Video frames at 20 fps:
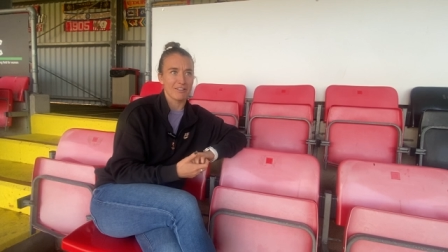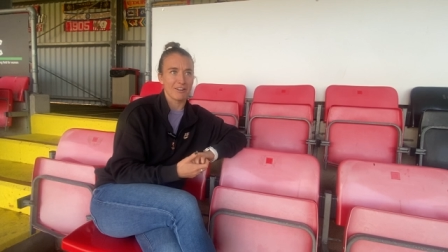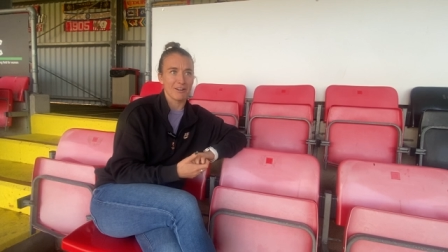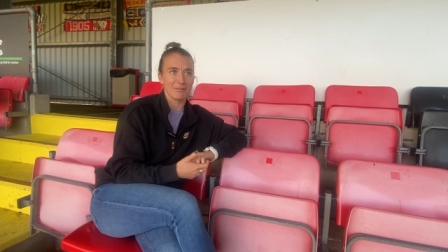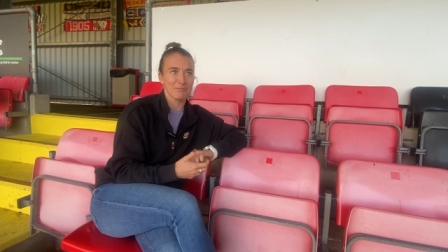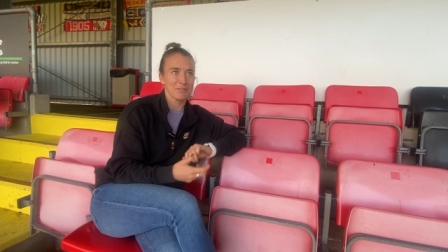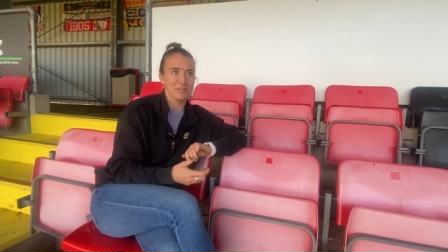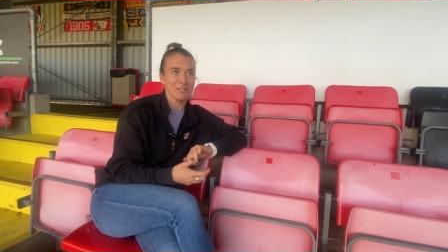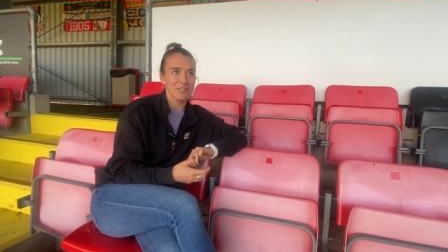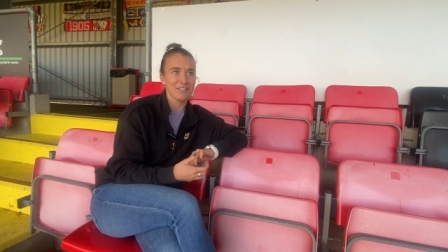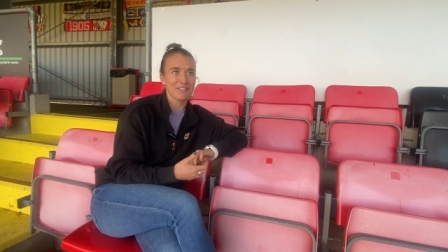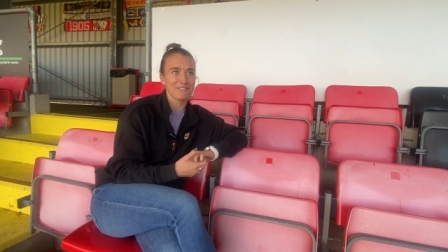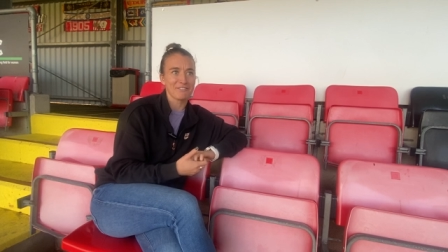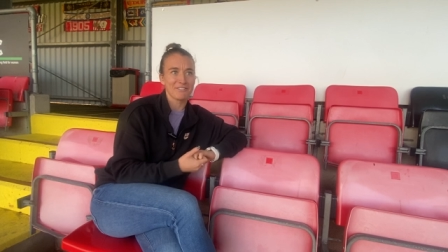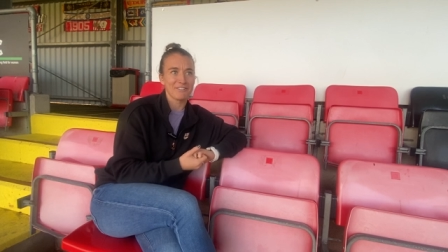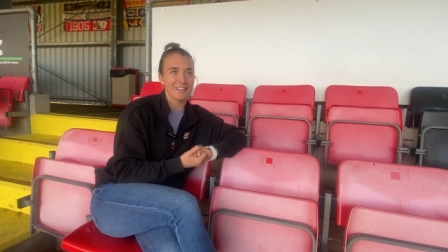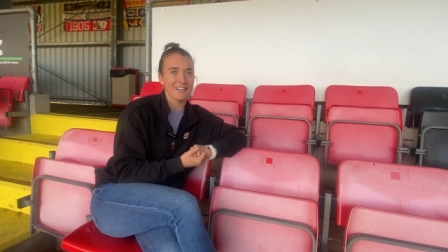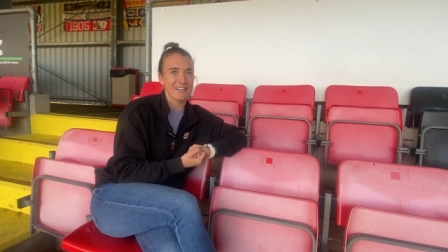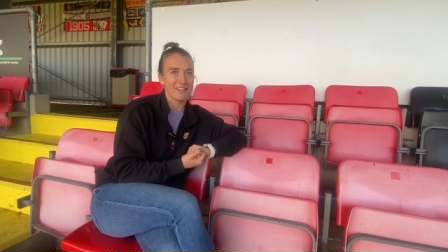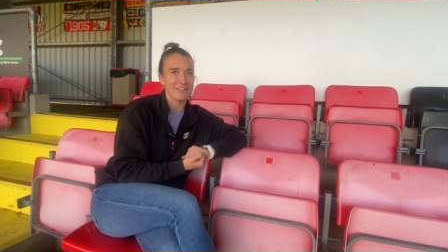I'm too young
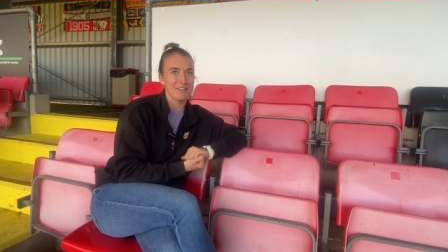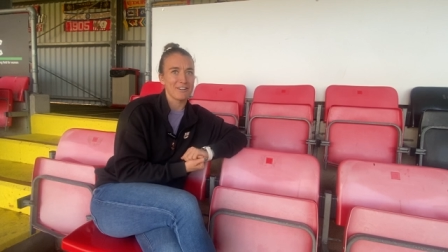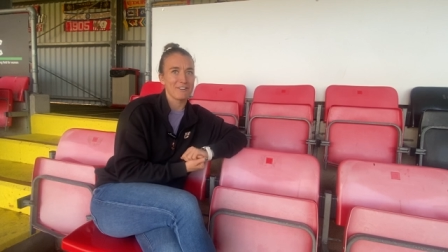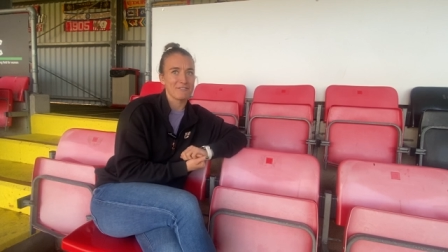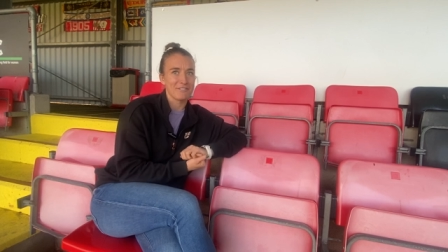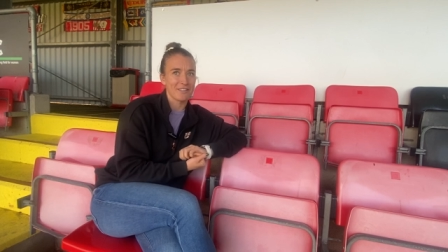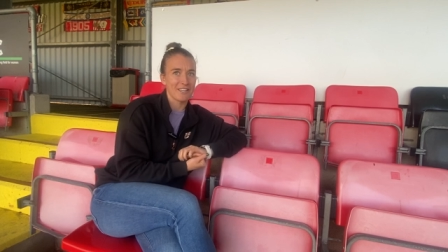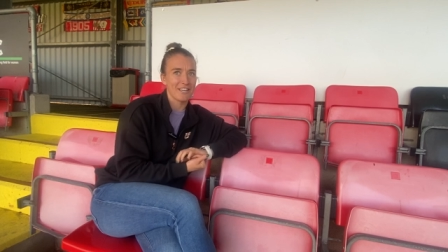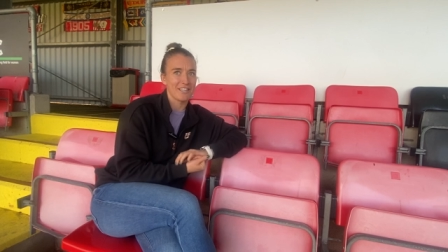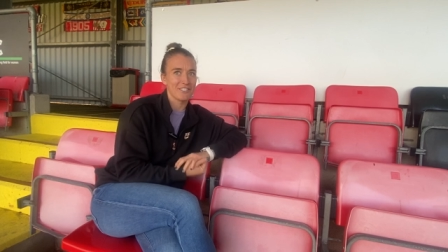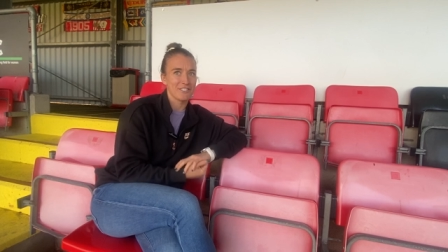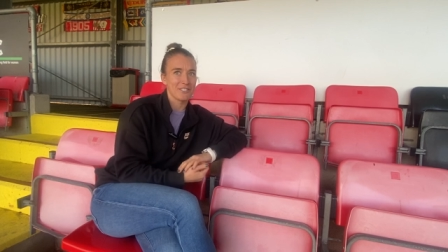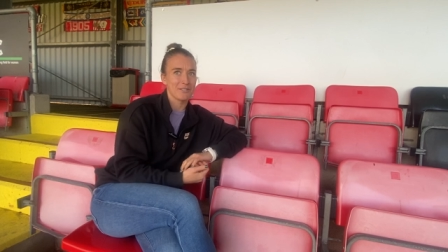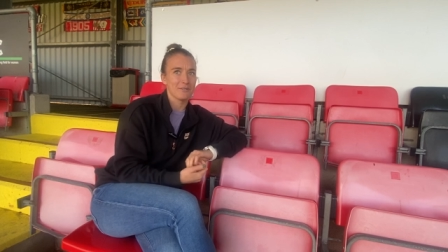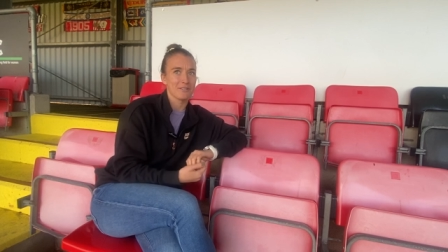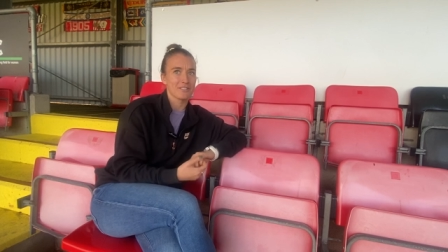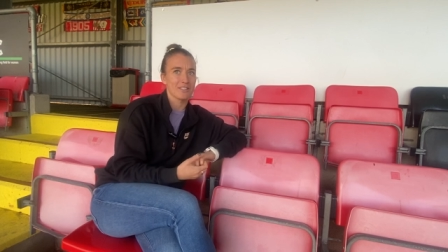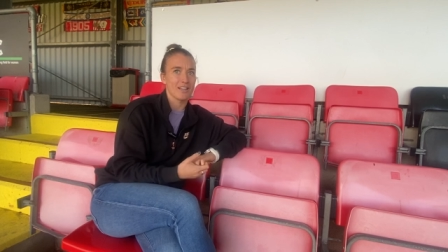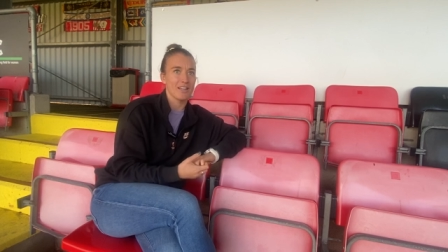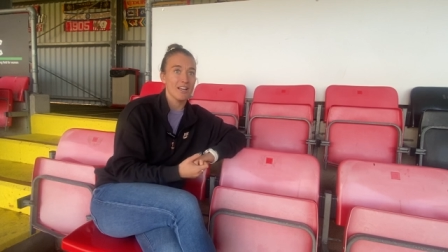at heart for that. And she
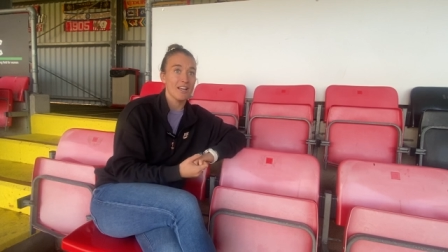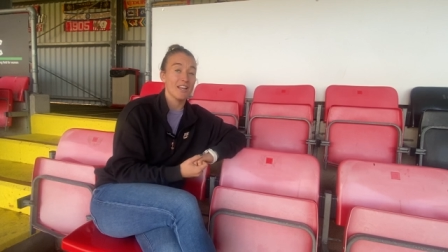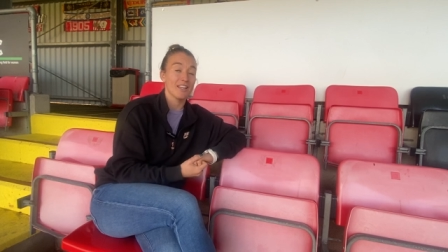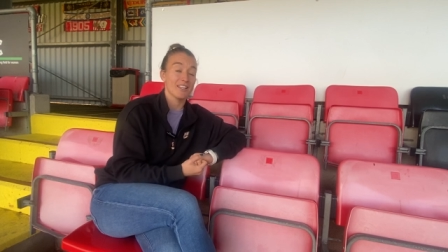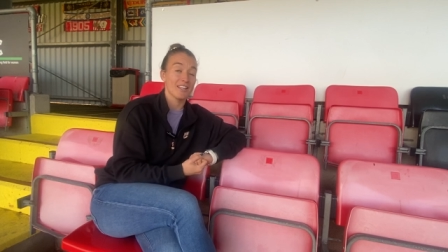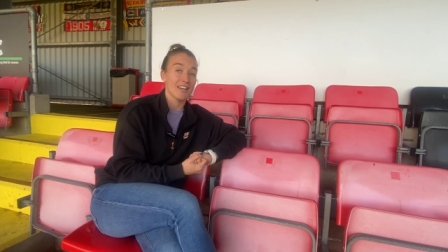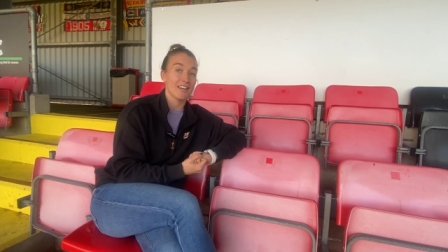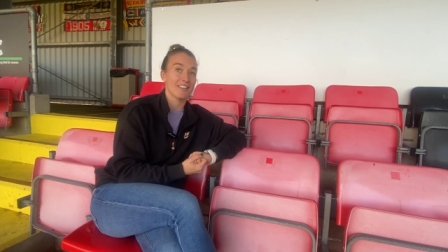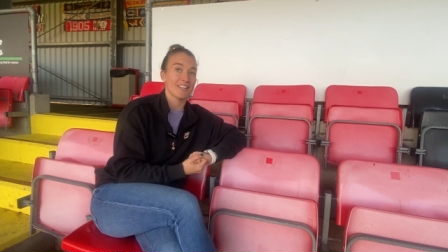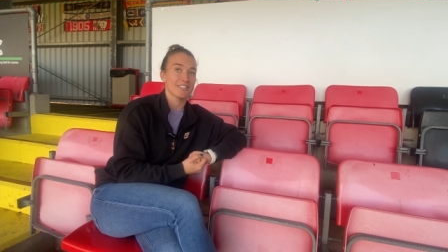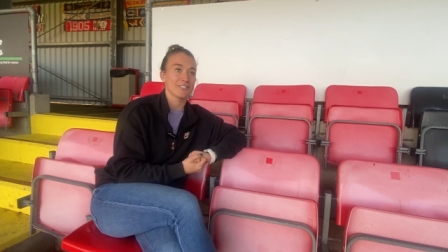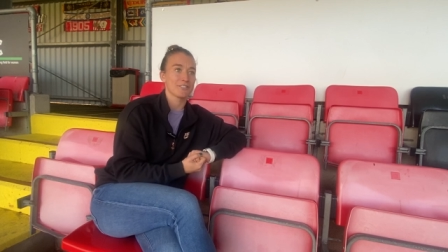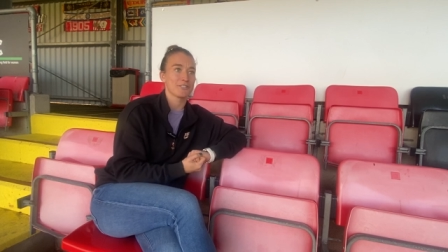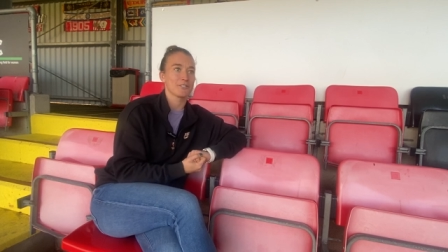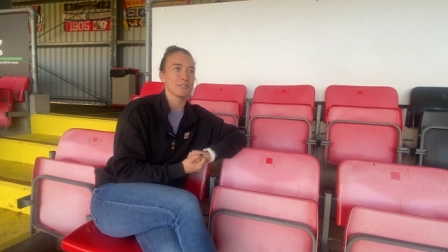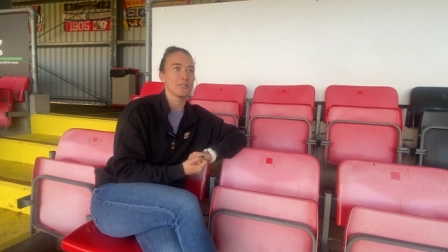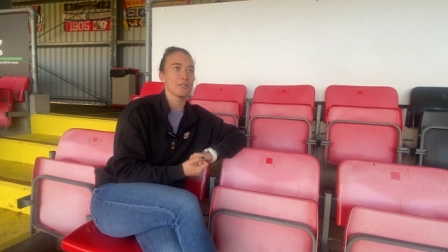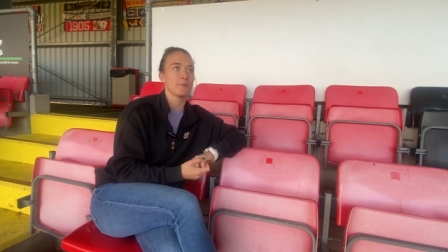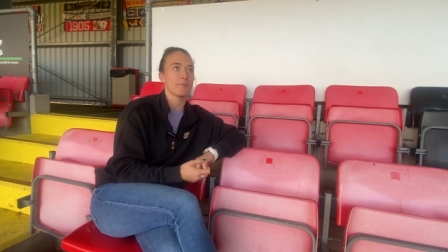was like, yeah, that's true.